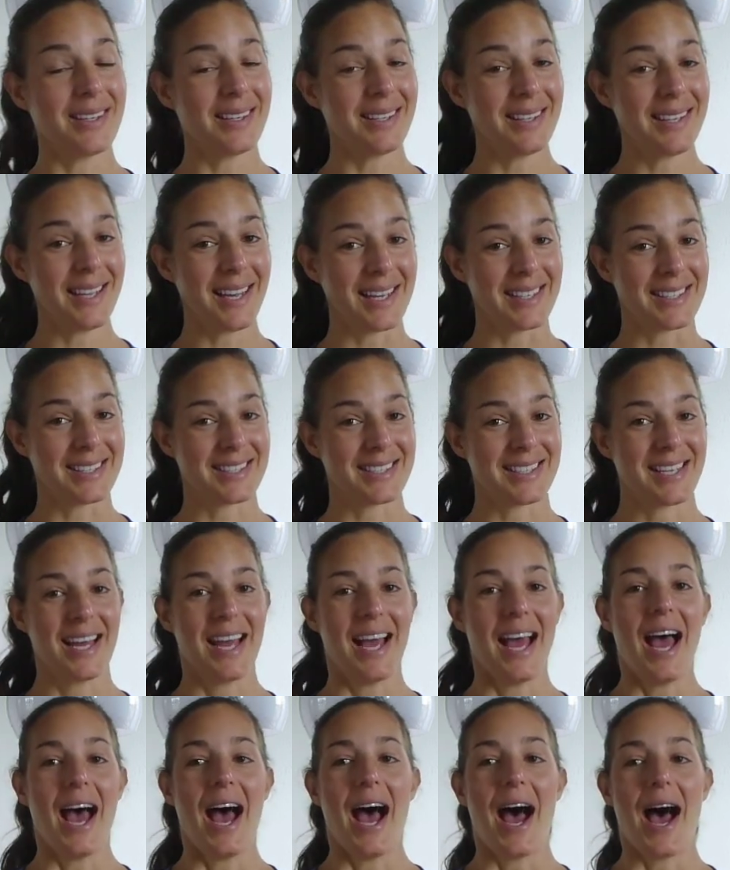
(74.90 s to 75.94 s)
yes,
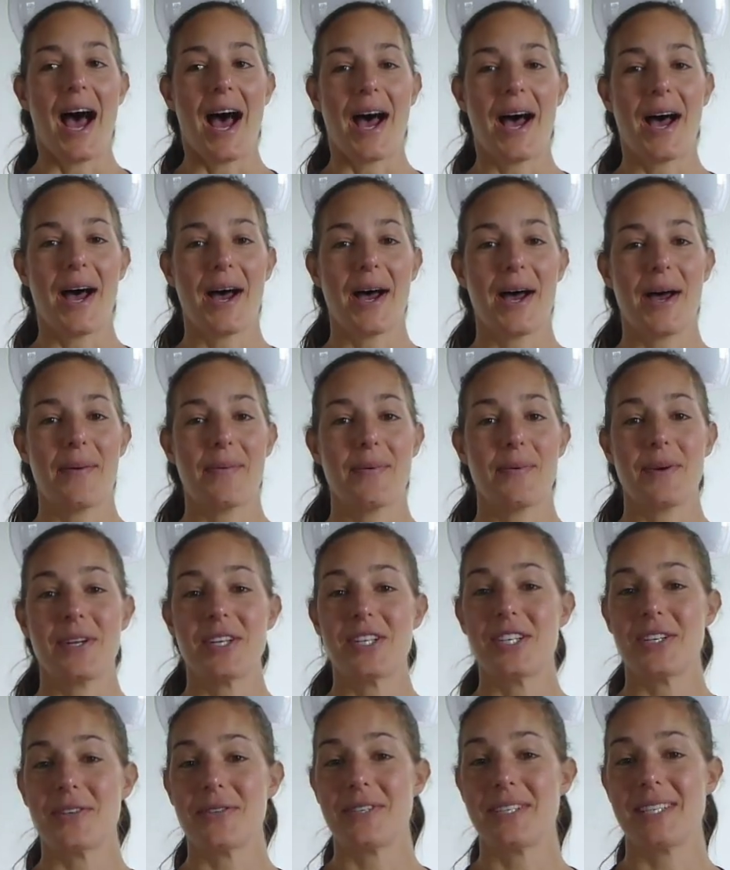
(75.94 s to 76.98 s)
when
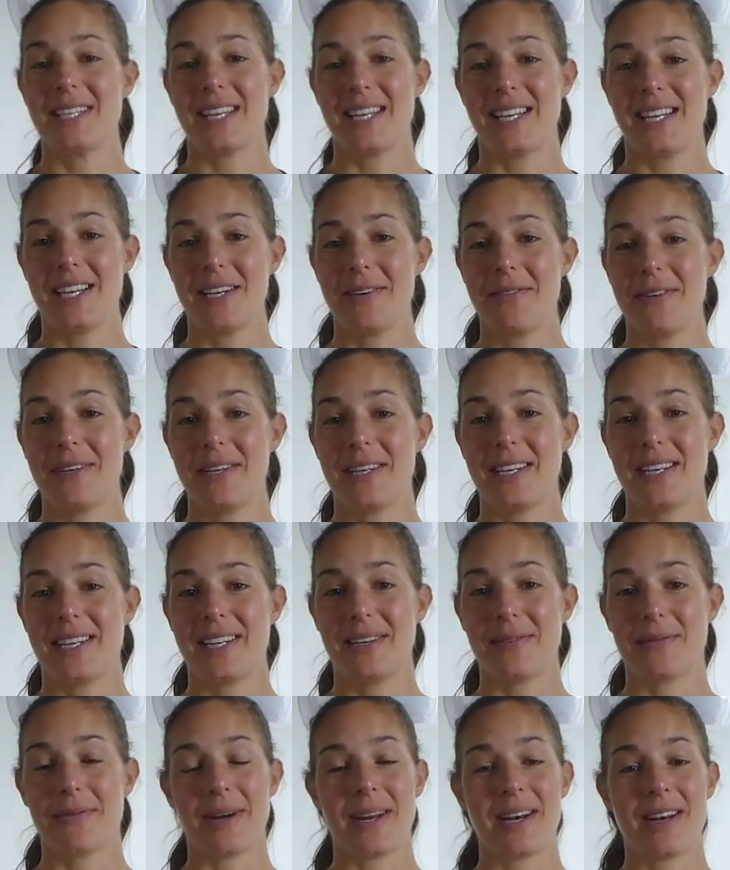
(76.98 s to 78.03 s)
she was here
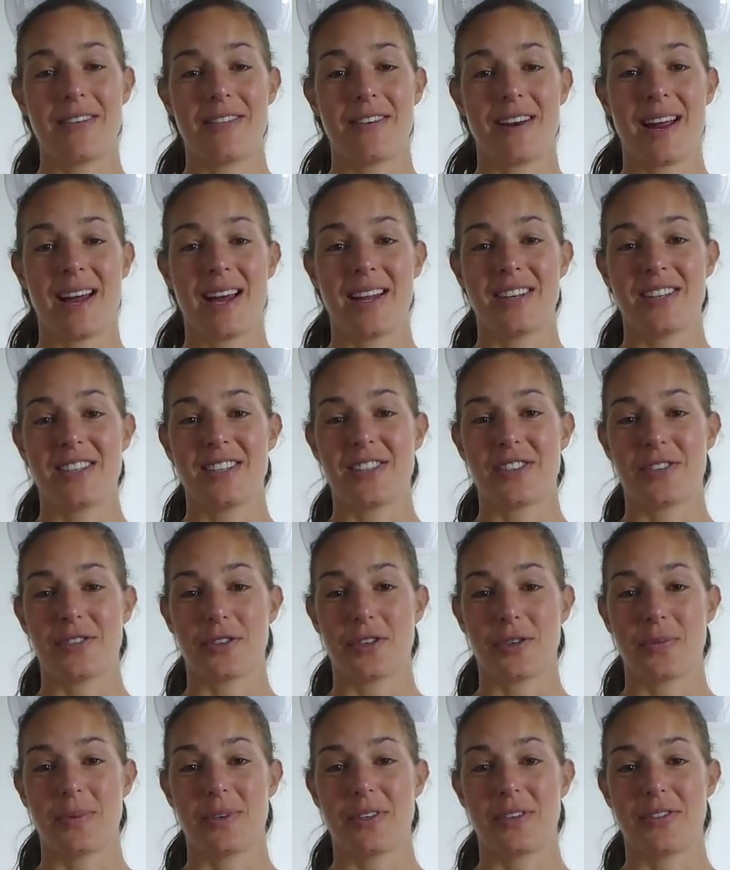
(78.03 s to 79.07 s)
we went around and saw
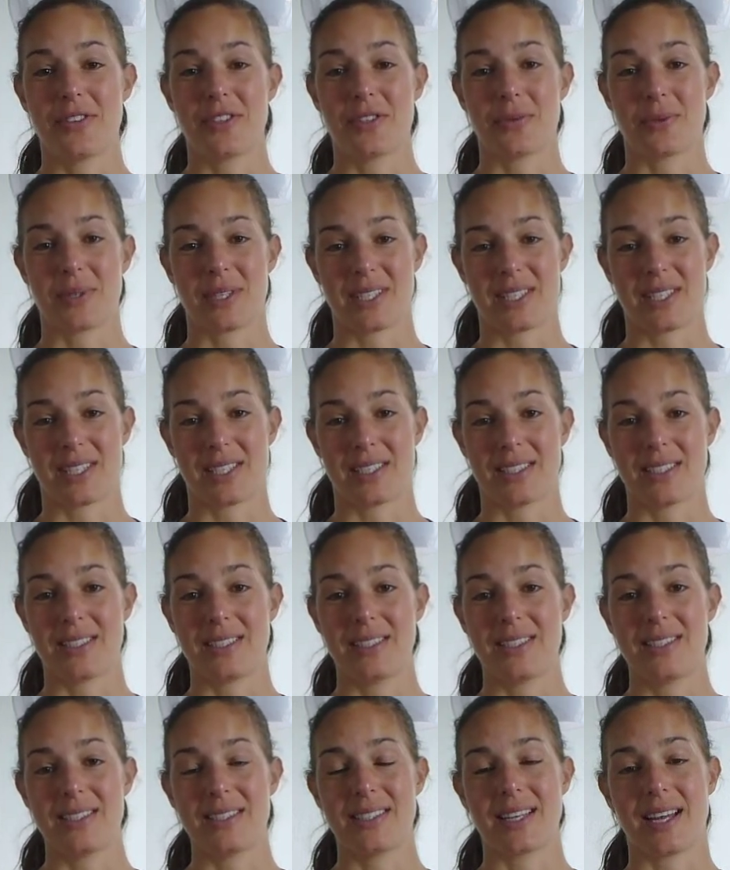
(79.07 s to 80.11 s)
a bit of
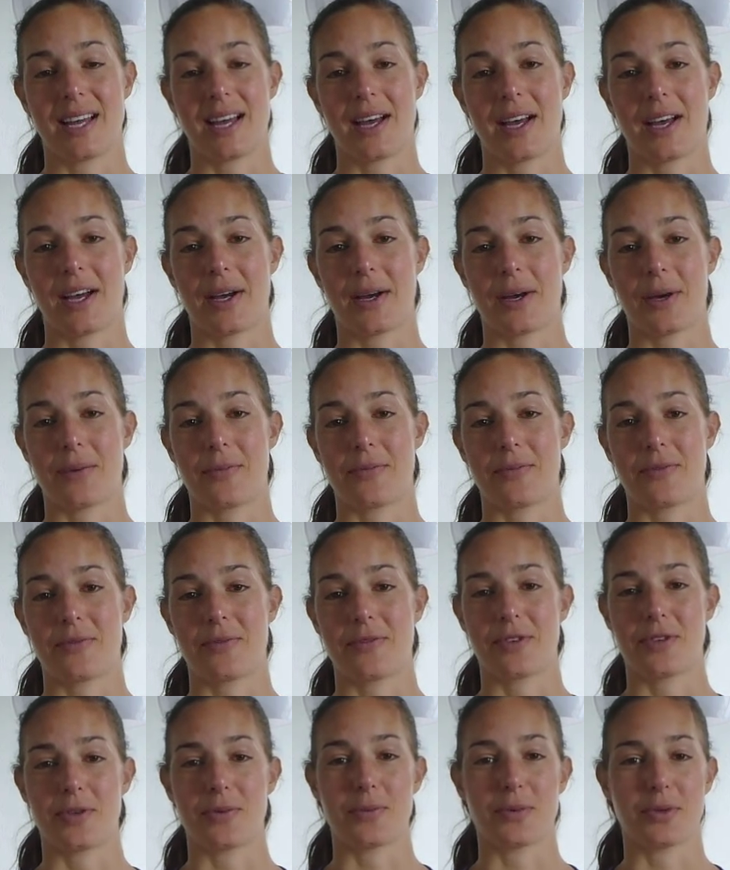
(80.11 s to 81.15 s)
Switzerland, a
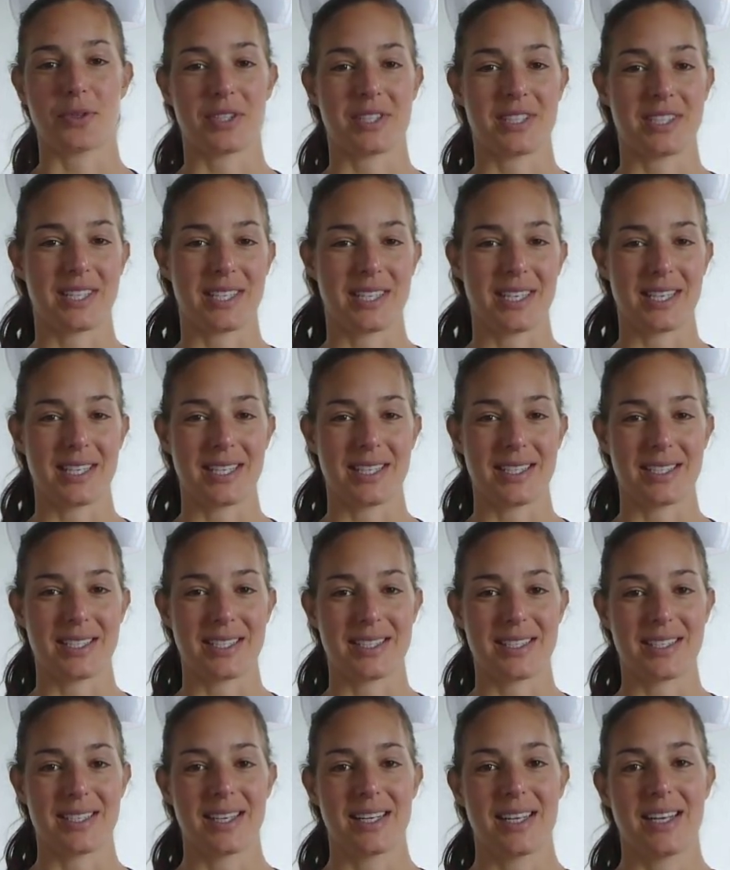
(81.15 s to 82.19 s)
few more cities,
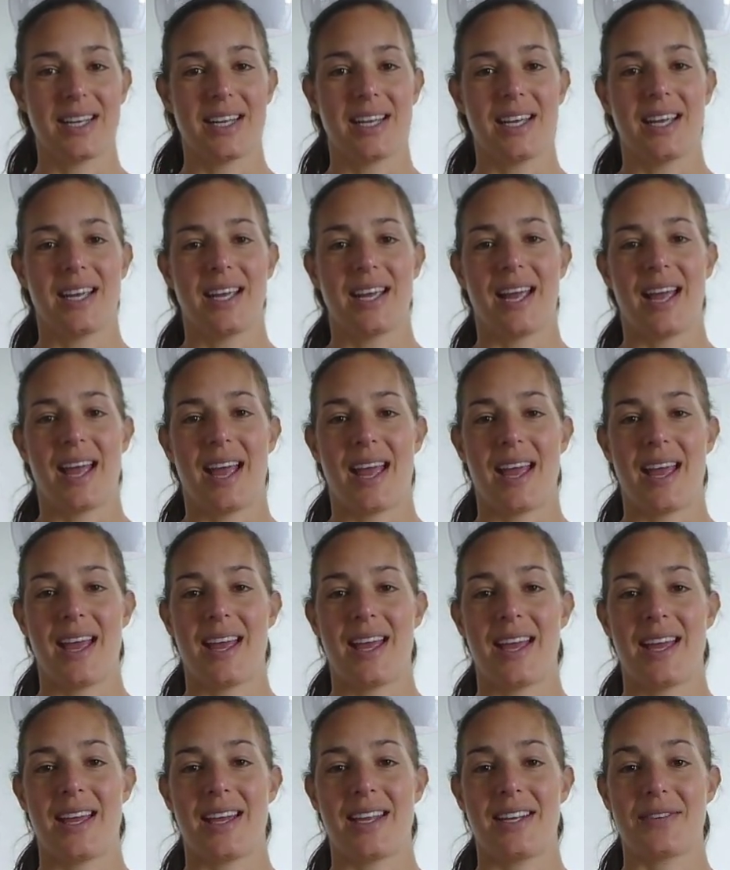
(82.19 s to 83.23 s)

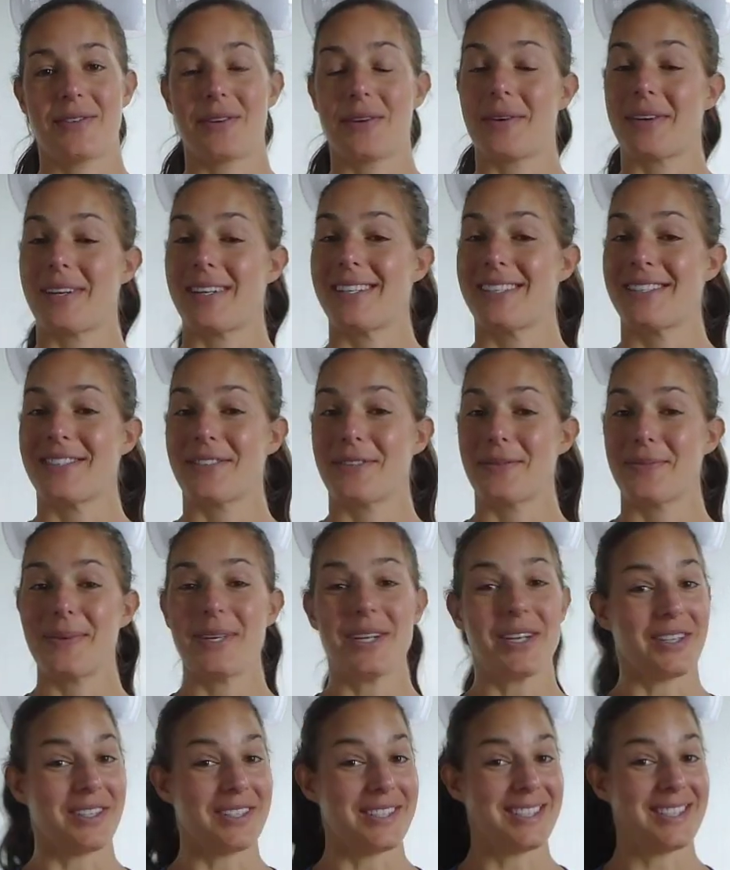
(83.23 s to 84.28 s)
and we went and saw
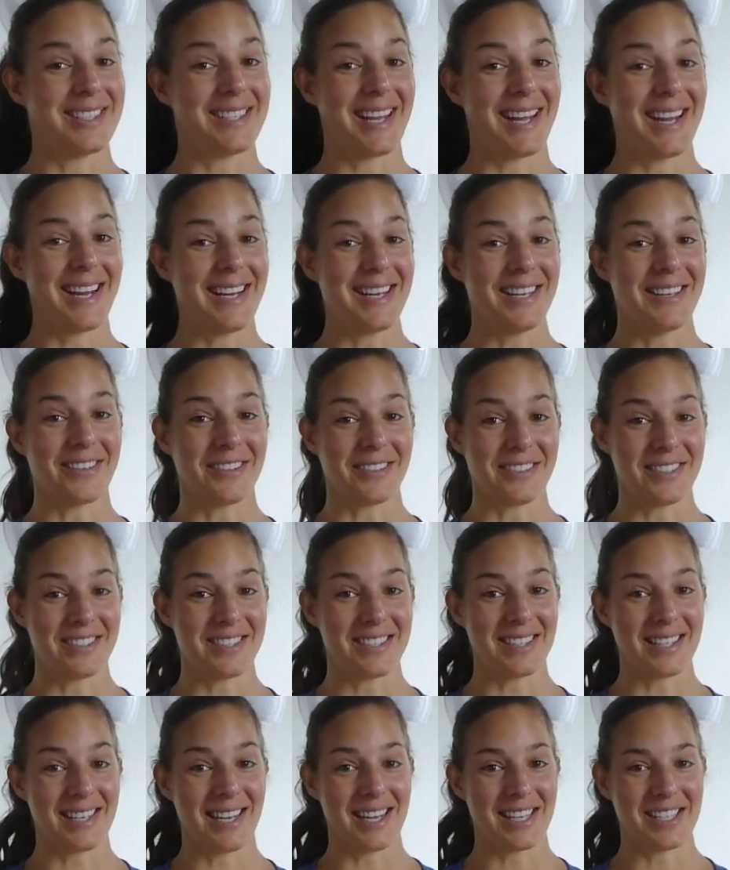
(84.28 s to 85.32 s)
Beyonce
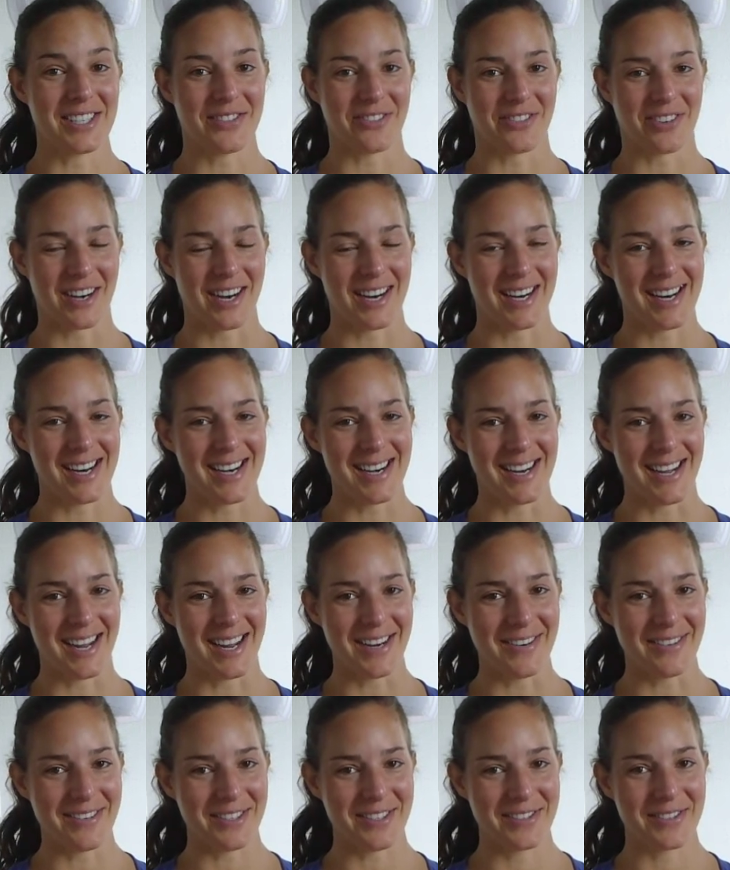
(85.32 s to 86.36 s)
Concert last Friday
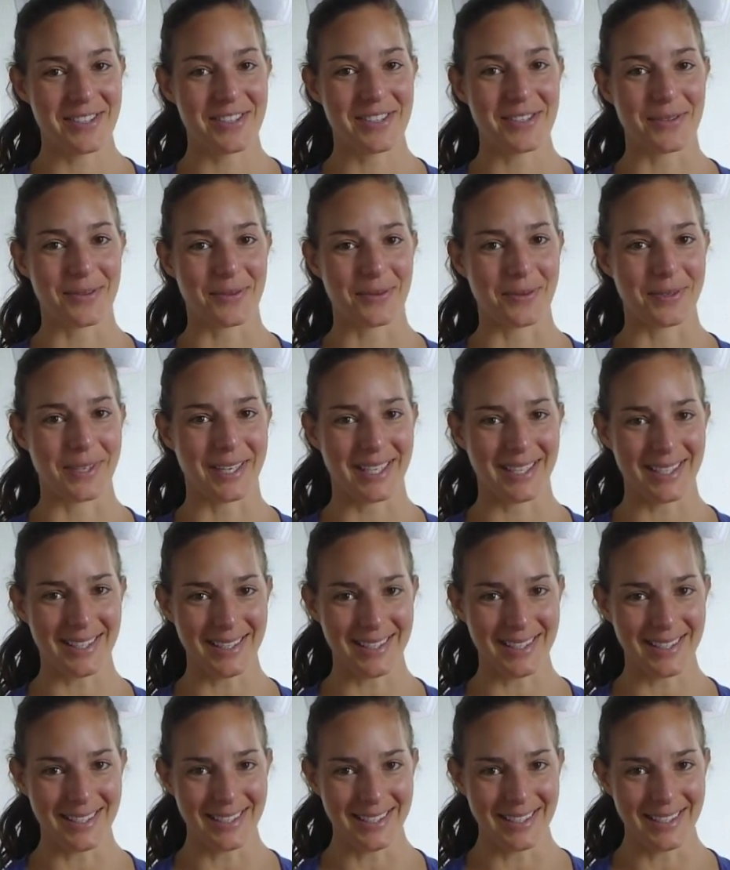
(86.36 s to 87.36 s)
night, which was wicked.